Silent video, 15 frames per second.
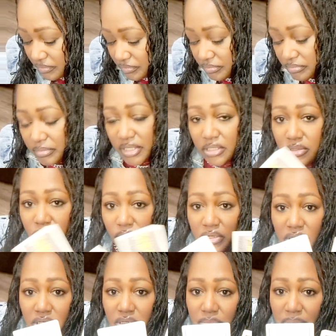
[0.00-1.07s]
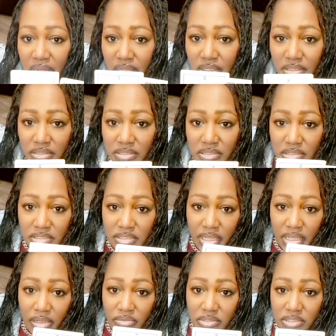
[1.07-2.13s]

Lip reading: But in order to balance this out,